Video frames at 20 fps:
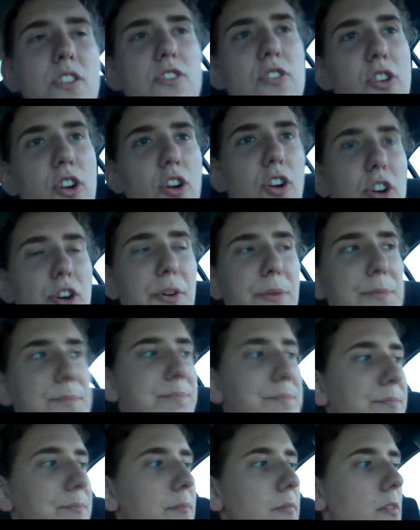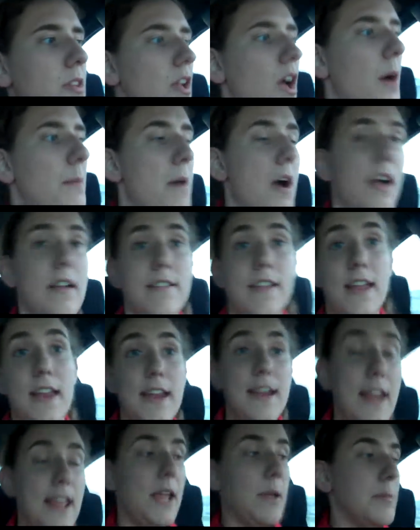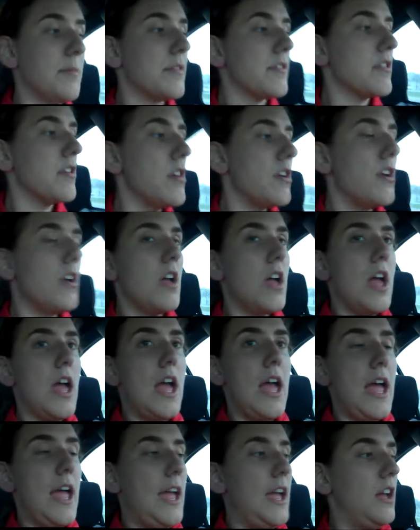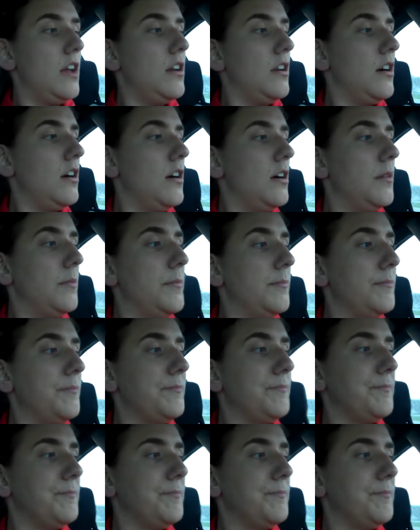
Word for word: this girl, I'm not gonna say any names, and, um,